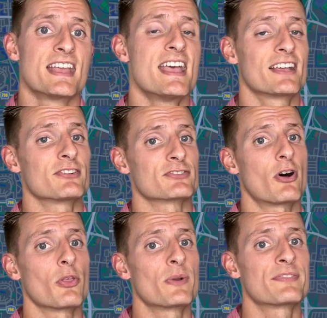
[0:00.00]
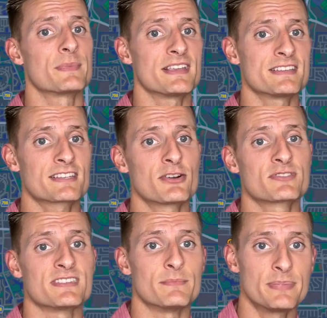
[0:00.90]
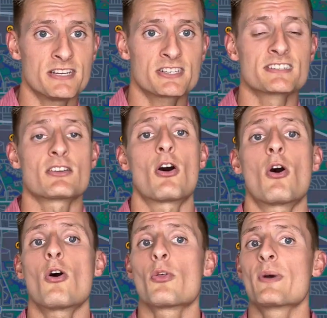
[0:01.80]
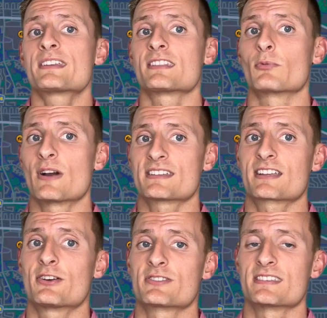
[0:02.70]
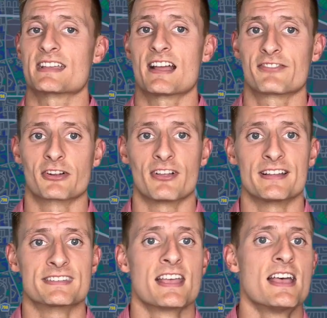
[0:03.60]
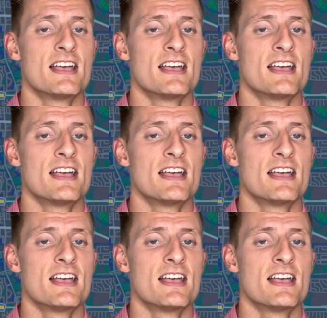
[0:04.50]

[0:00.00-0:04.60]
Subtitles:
It goes all the way from the East Coast and the beaches all the way to the West Coast and the Everglades.